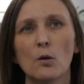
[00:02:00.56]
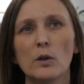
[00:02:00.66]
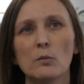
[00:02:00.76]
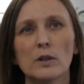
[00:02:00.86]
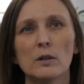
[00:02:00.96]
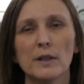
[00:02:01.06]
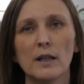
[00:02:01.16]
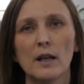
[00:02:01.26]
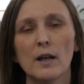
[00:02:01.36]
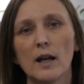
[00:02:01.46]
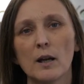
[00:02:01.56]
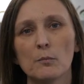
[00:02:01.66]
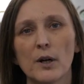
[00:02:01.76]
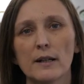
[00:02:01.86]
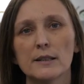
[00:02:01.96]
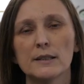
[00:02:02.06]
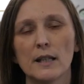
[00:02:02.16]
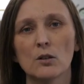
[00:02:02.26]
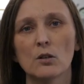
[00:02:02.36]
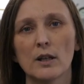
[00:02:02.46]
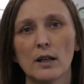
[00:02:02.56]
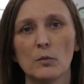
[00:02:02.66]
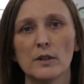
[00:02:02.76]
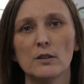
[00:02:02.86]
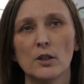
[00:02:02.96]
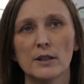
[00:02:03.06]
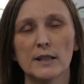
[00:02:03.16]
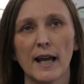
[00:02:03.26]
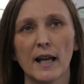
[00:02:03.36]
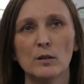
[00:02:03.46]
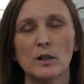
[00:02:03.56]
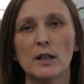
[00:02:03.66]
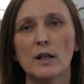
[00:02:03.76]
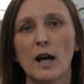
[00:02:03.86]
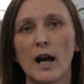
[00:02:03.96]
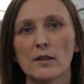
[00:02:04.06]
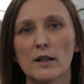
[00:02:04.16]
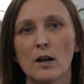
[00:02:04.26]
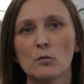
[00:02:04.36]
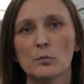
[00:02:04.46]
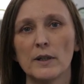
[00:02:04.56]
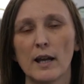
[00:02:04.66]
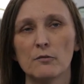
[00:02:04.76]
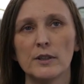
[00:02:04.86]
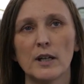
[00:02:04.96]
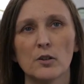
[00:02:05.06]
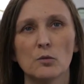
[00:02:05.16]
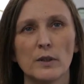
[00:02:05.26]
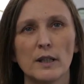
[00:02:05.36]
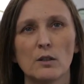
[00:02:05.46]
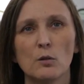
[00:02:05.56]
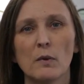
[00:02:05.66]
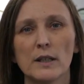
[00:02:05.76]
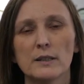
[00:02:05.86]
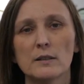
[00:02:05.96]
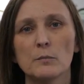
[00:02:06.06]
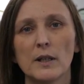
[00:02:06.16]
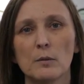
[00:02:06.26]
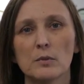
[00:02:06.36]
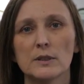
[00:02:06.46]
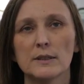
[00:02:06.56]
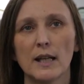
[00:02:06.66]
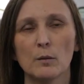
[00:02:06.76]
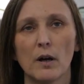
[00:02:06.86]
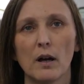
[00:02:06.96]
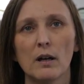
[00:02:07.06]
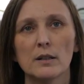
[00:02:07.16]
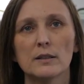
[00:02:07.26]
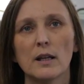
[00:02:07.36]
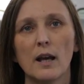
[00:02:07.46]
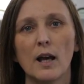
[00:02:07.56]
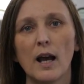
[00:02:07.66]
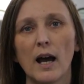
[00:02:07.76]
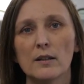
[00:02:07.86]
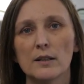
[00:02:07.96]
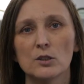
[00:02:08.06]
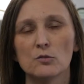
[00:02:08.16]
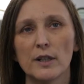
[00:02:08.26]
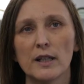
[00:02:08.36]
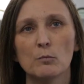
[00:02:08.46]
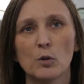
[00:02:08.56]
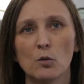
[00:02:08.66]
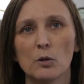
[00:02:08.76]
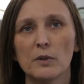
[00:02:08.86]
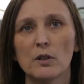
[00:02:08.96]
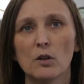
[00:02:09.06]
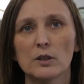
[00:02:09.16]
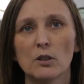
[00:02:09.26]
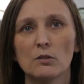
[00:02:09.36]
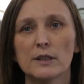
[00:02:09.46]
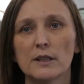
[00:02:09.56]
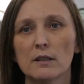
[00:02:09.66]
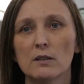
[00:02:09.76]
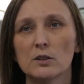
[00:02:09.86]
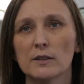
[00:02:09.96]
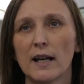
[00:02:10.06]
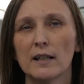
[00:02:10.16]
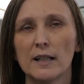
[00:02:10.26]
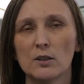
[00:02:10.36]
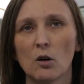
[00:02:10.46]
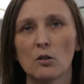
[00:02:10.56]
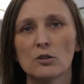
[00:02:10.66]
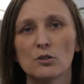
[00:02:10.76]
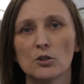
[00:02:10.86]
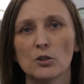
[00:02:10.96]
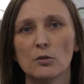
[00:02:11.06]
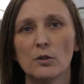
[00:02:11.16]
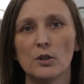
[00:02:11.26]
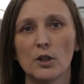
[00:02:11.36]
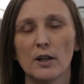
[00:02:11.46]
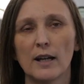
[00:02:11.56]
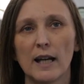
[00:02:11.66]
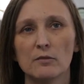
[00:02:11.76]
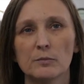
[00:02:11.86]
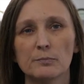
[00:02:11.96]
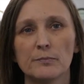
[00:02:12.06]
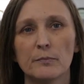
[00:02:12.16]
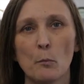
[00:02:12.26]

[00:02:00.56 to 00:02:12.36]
We will be um, practicing cooking within year 10 and that will be every other week. You must be able to take part and this is really important because those skills then lead on to year 11.